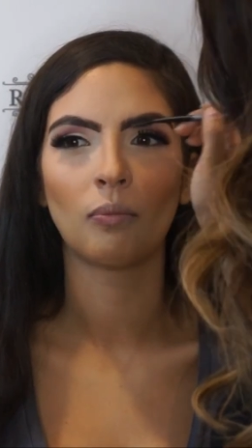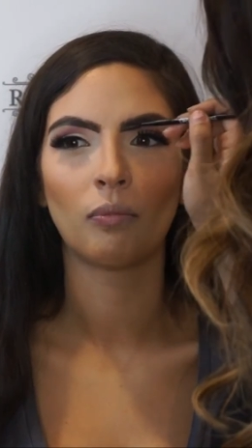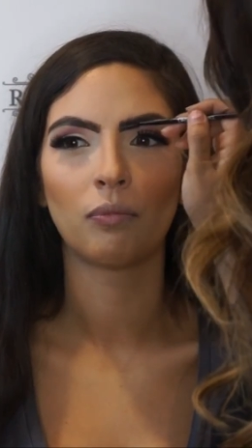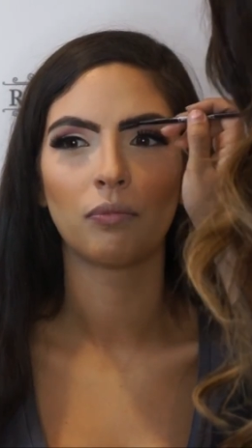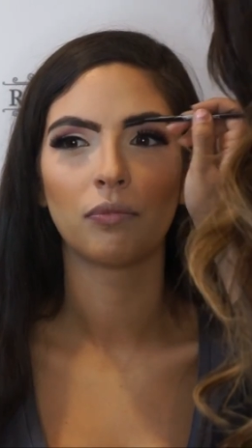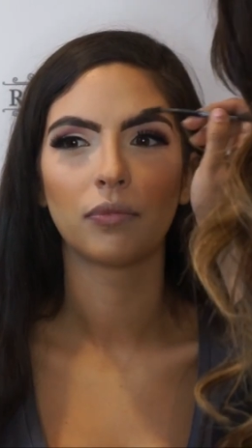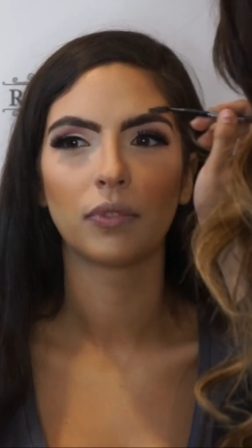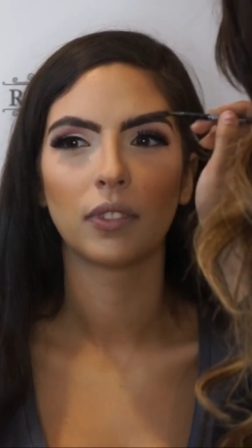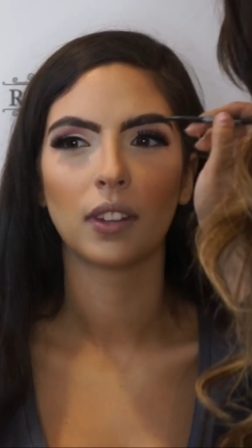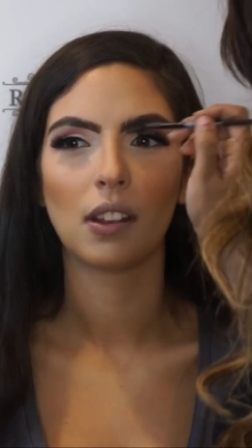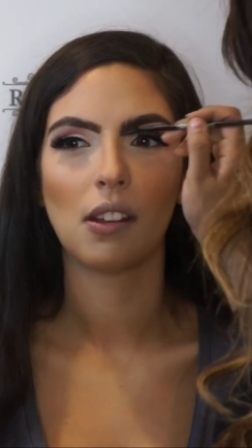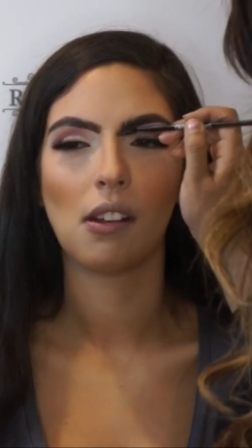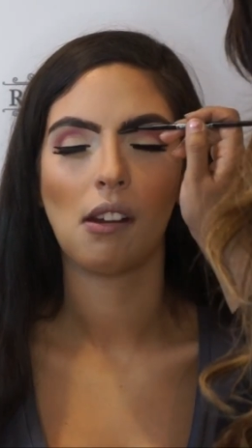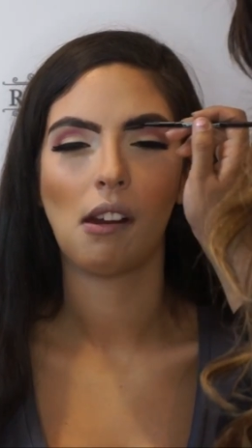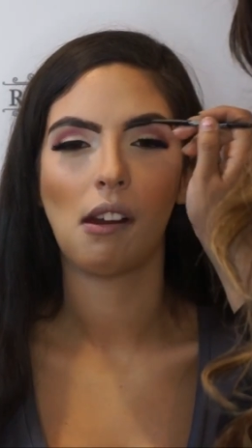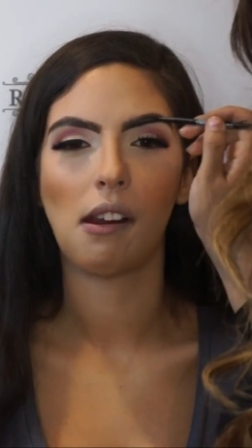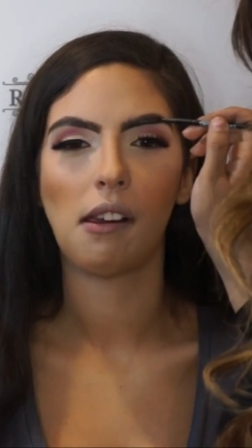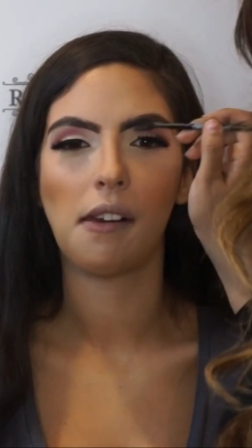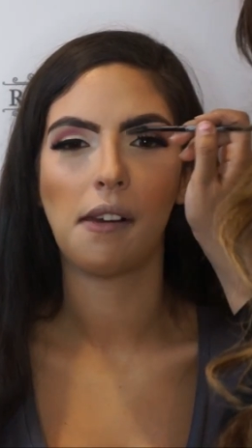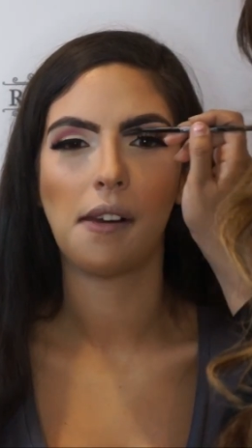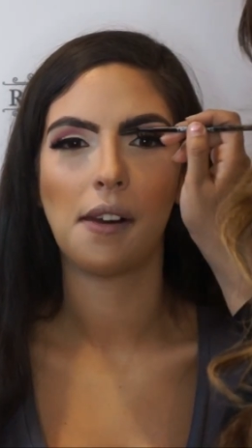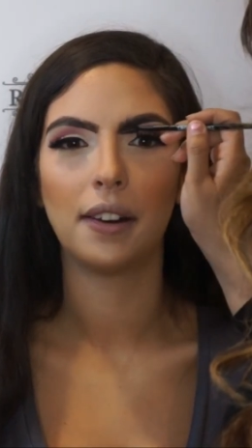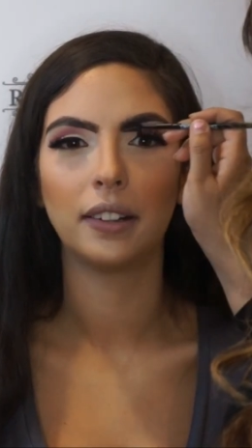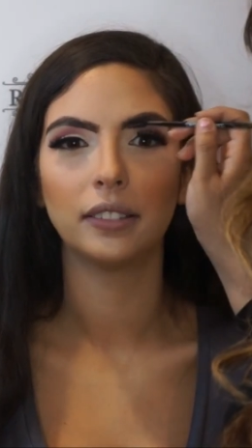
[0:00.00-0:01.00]
I am
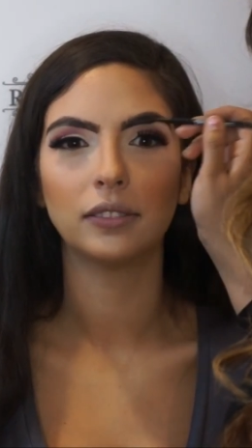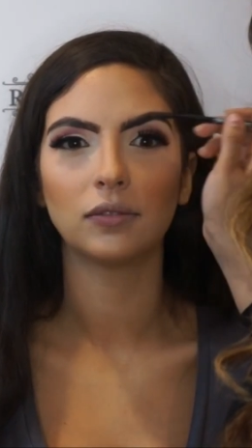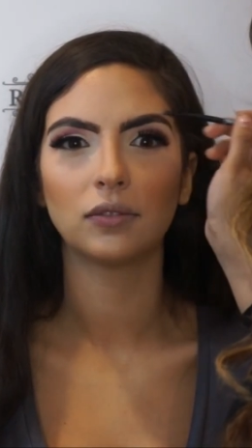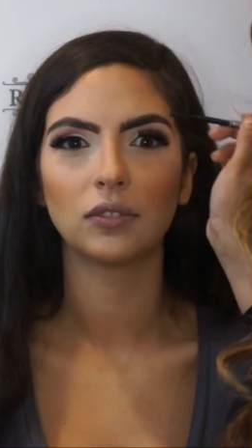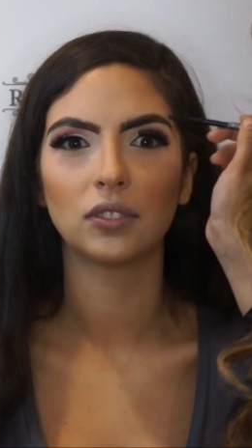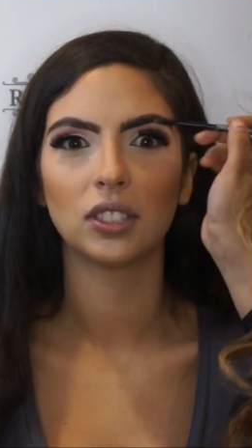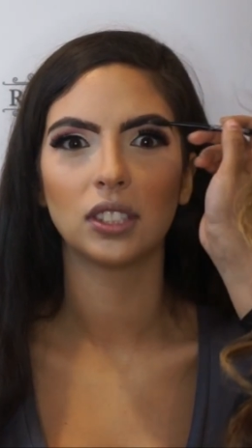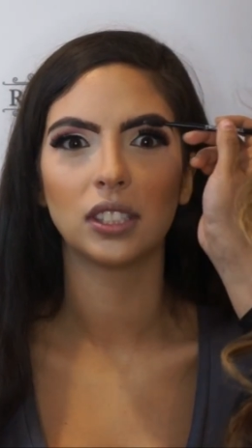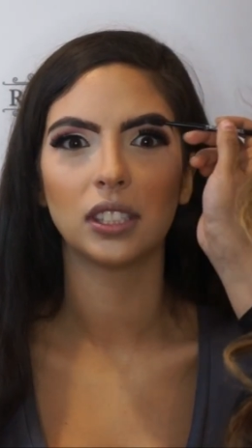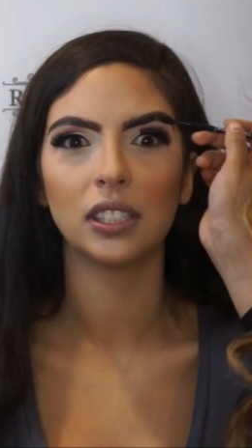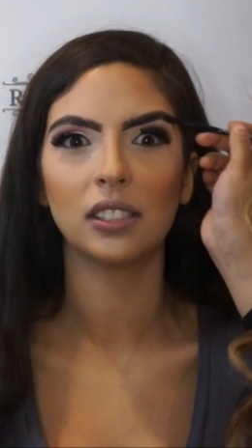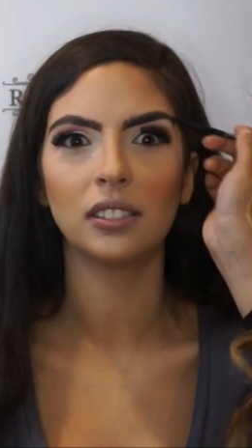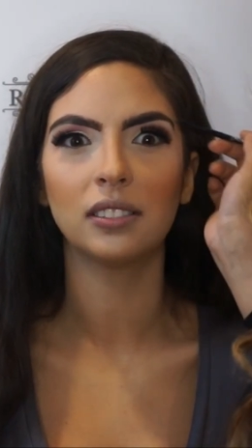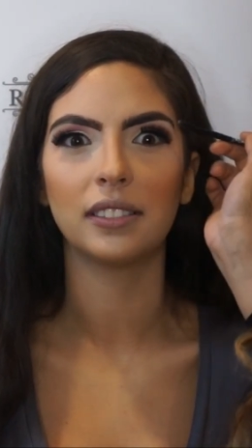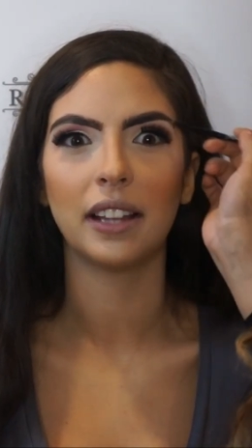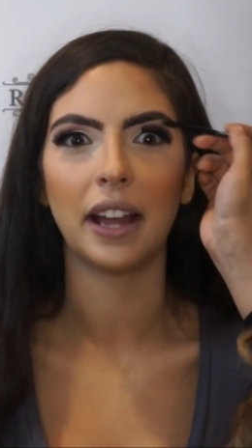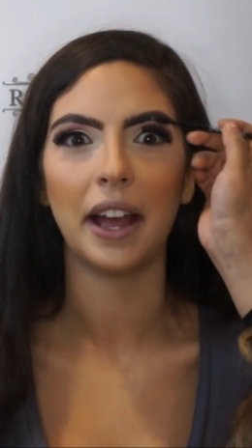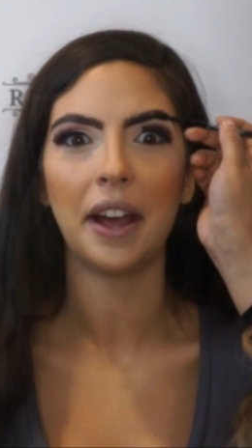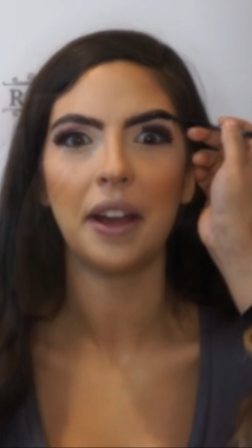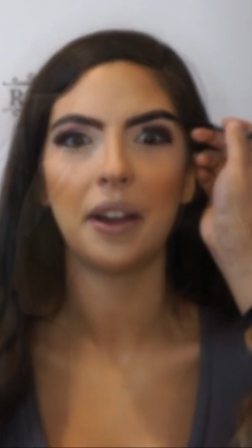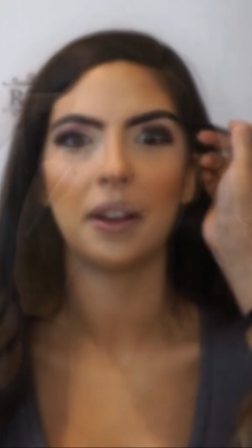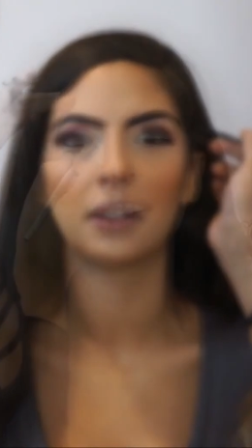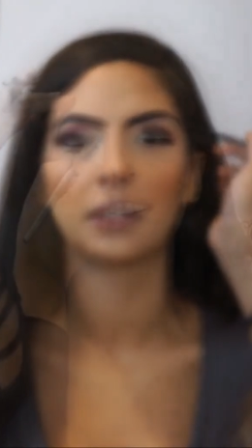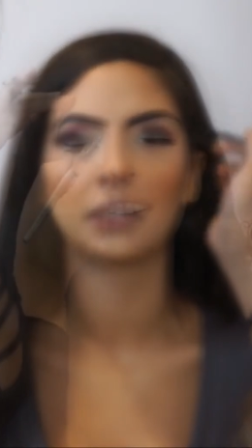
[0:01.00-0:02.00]
defining as well,
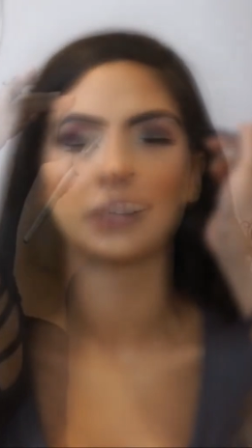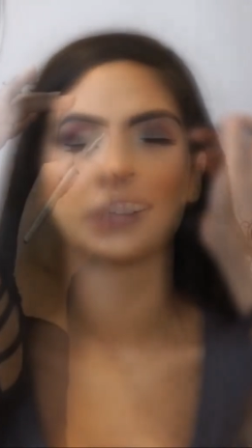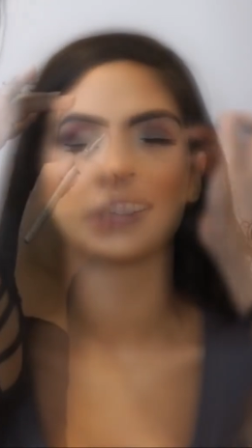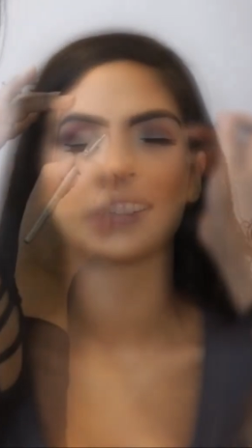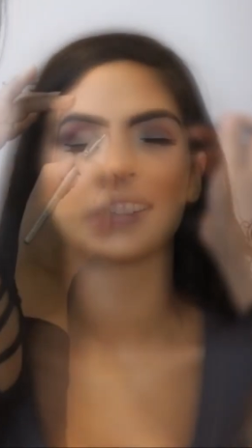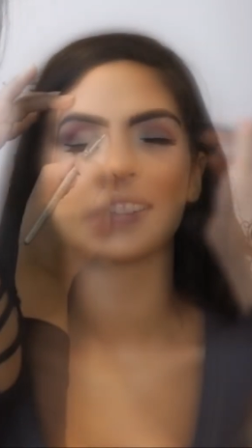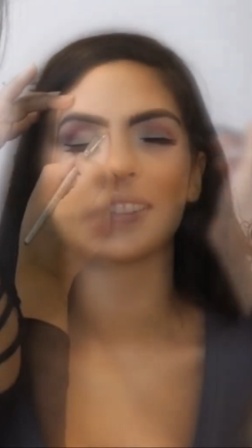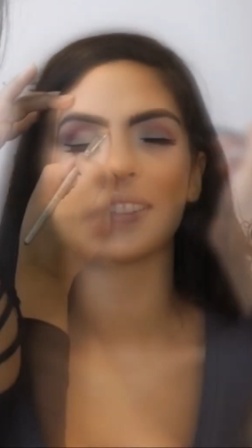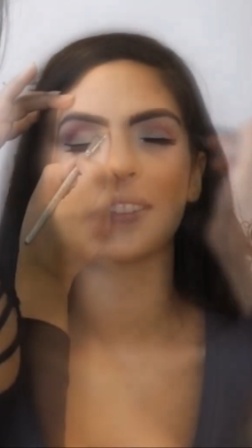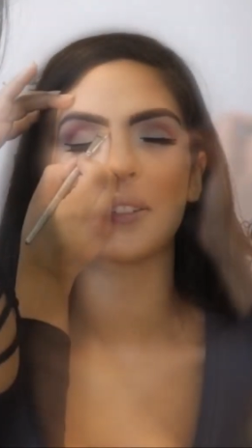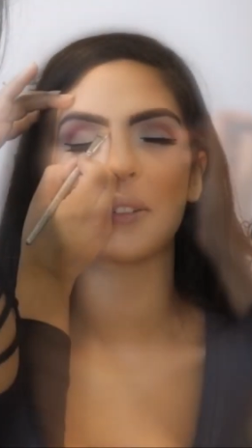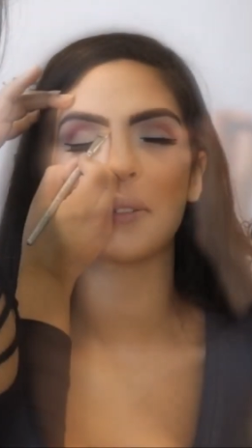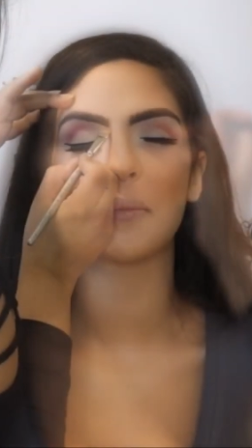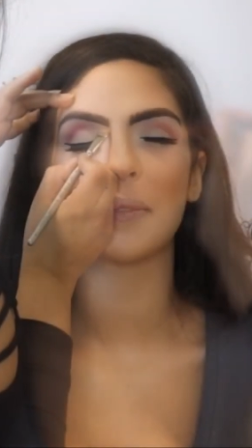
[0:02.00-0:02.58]
but I'm doing it with the